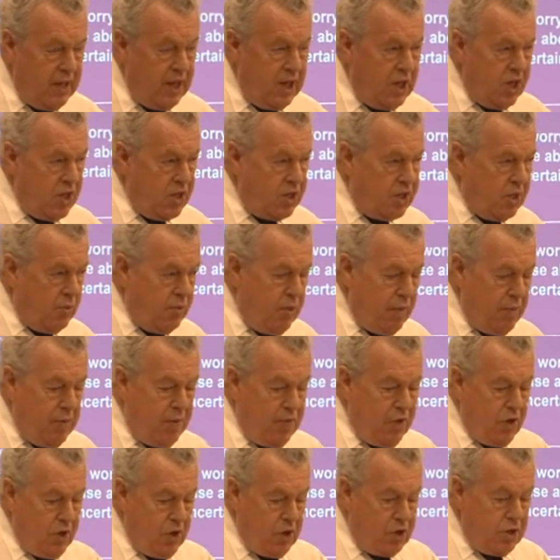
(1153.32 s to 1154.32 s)
So what we've
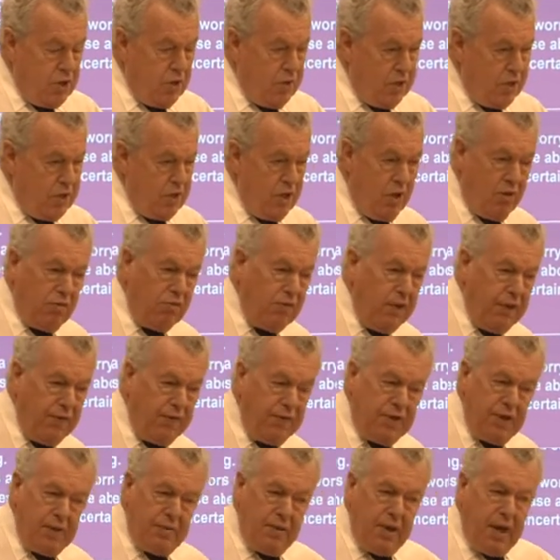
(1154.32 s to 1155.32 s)
got to do is not
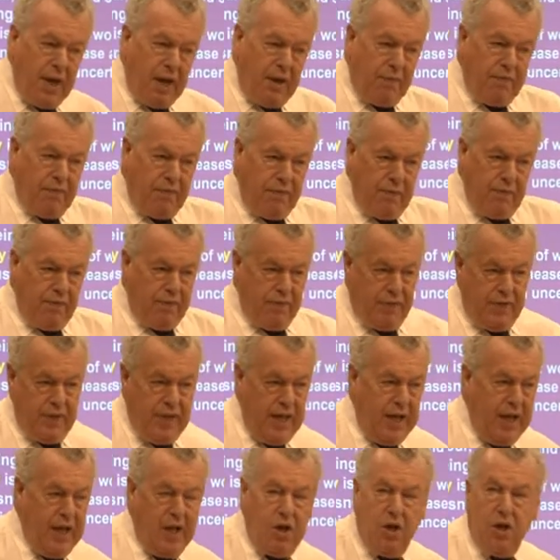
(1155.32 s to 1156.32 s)
lift him up from
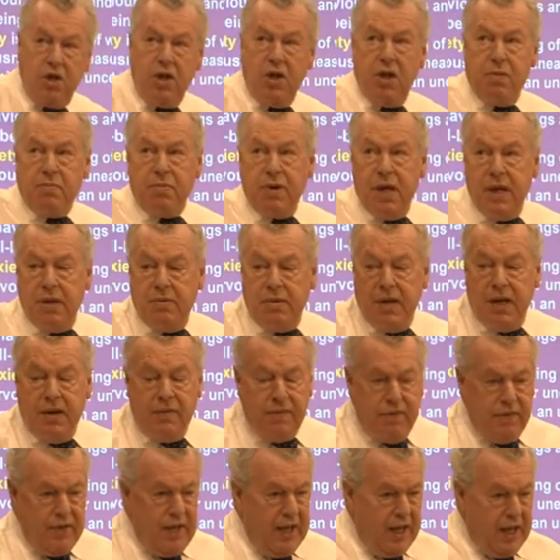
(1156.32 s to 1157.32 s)
there or not bring him down
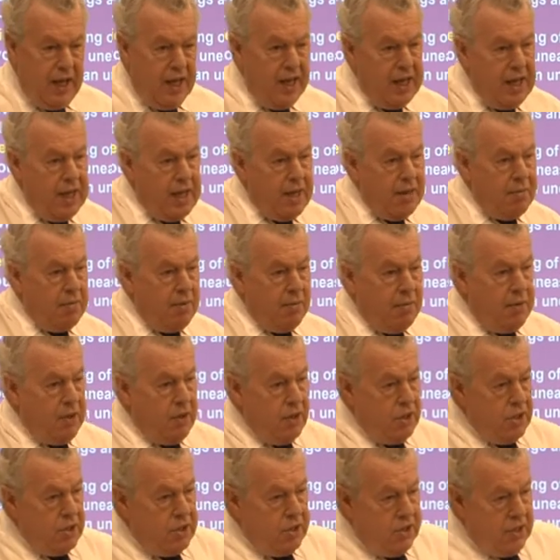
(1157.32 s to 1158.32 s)
from there, but we've
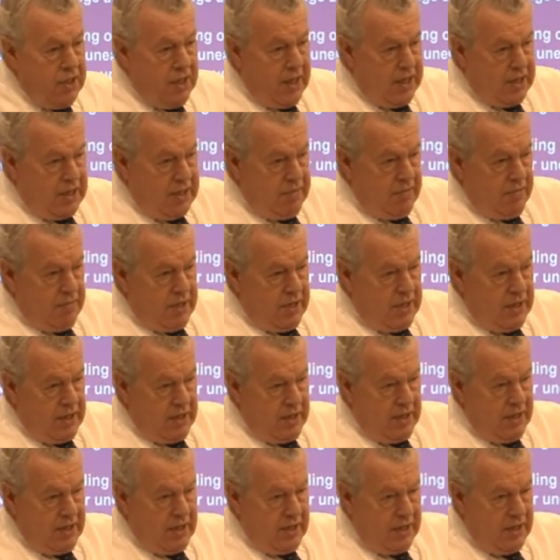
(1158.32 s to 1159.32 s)
got to do that, haven't we?
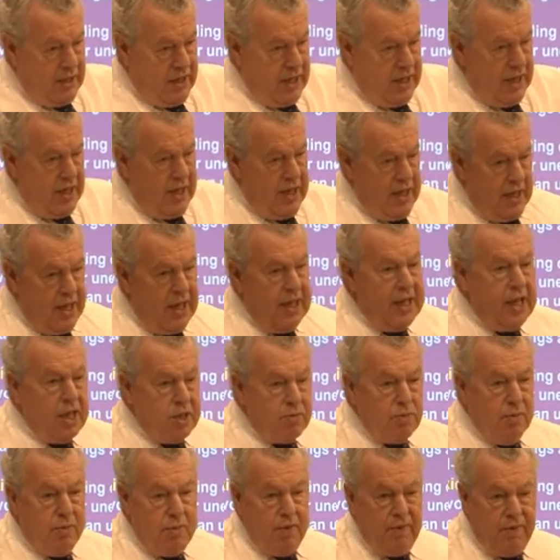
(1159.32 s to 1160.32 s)
Okay? And that's
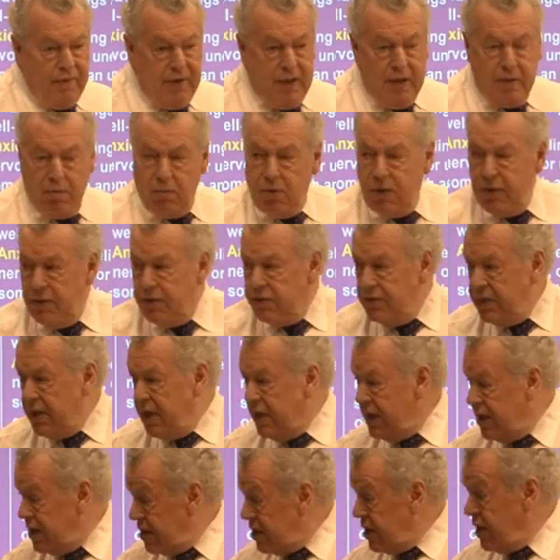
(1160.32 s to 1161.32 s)
what we found with
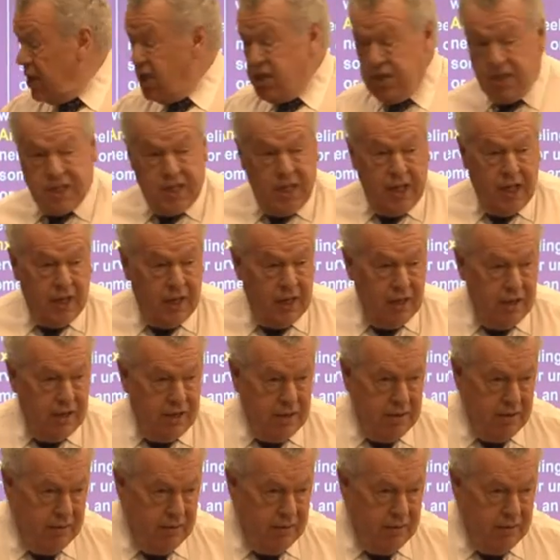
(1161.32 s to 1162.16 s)
zinc.